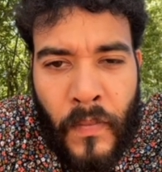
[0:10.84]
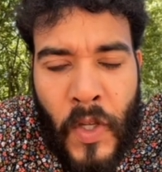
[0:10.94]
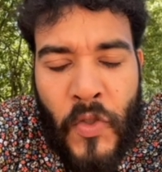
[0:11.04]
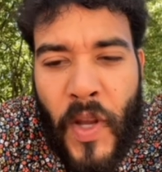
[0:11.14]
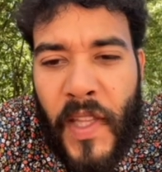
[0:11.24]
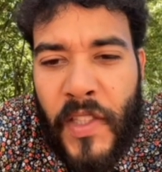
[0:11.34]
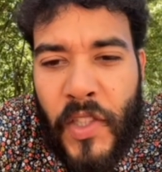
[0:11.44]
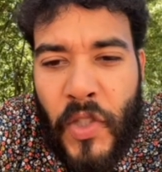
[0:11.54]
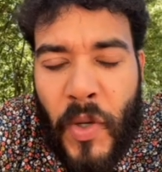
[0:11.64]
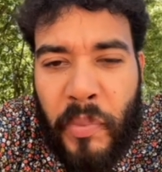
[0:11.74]
So I like to
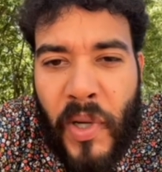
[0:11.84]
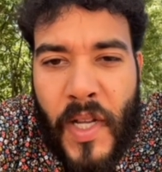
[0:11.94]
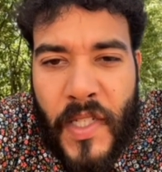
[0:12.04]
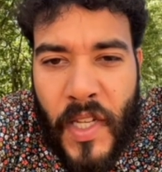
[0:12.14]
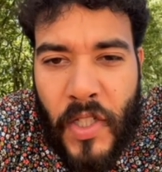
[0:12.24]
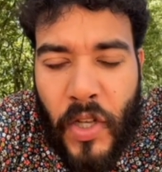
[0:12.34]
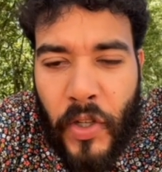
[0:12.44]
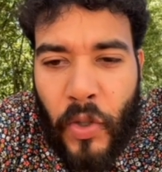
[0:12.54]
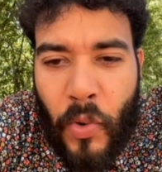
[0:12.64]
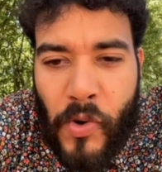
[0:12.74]
do a process
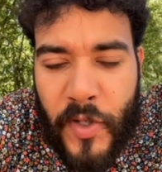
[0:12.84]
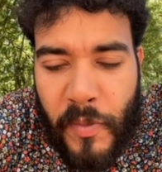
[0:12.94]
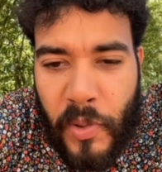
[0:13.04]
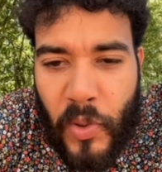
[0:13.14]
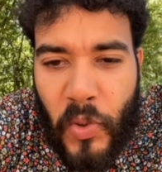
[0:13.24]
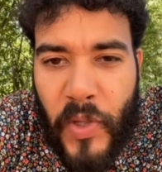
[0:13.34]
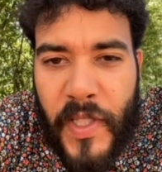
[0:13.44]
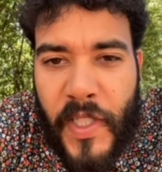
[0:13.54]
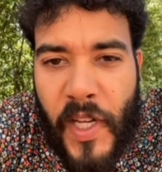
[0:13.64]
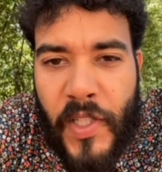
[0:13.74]
called ORSP,
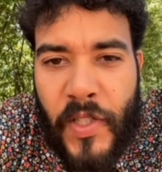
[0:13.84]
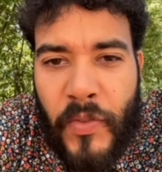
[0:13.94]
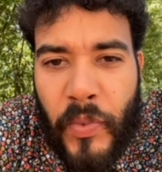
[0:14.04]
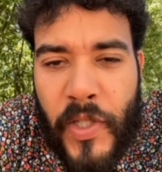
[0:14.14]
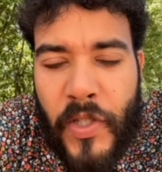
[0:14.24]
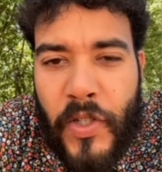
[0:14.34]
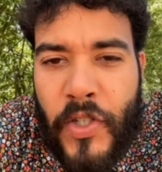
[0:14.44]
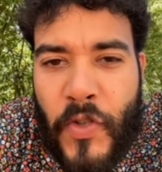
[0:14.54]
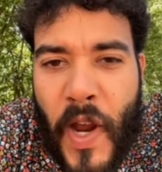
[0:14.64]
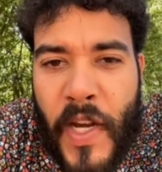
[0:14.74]
Orientation, Research,
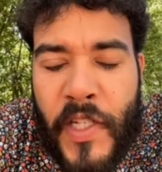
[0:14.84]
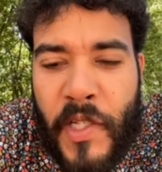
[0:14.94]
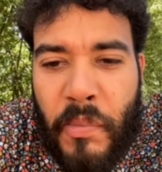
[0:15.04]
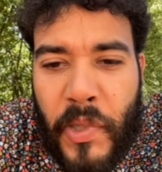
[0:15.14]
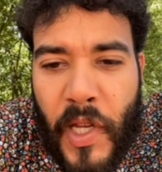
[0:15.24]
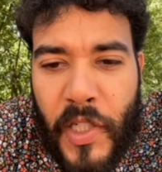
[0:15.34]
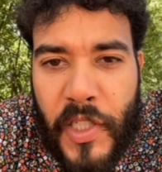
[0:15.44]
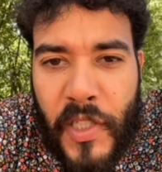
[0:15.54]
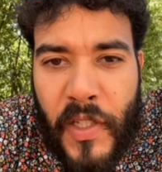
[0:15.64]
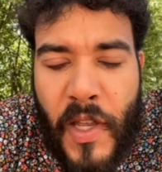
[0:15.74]
Strategy, and
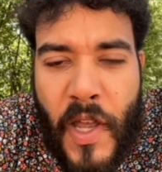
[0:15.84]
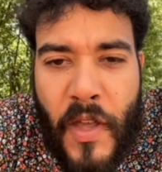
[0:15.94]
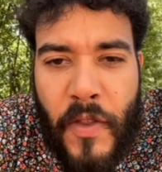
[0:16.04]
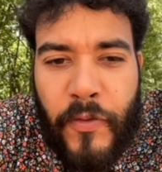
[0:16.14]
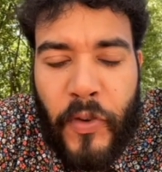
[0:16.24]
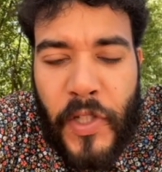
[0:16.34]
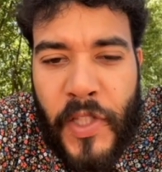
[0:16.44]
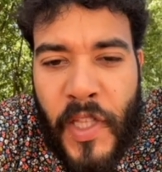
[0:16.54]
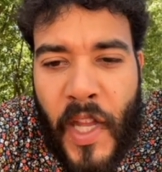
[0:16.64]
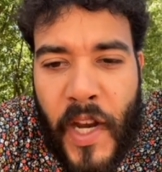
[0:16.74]
Production. The first
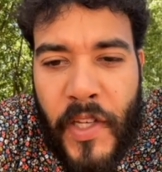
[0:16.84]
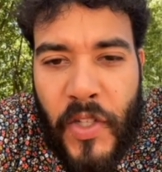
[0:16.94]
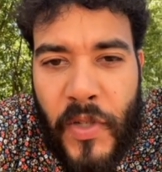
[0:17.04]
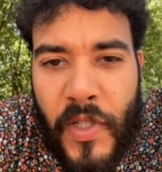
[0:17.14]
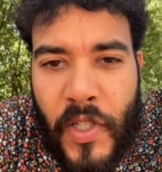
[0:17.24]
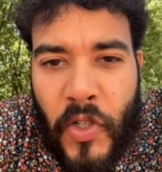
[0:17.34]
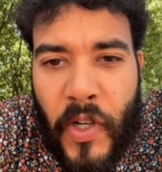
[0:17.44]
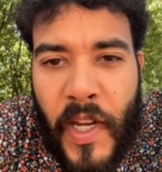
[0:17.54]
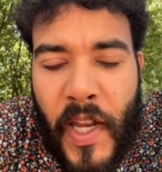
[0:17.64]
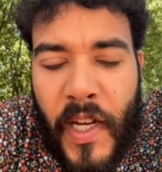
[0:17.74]
thing that I do is
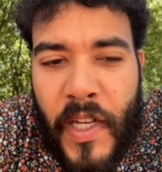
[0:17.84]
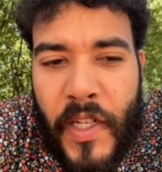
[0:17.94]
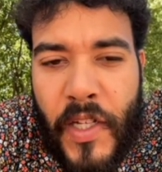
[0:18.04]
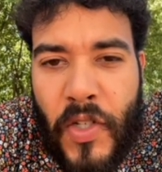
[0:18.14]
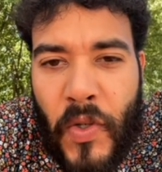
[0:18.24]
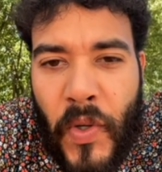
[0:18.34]
create an initial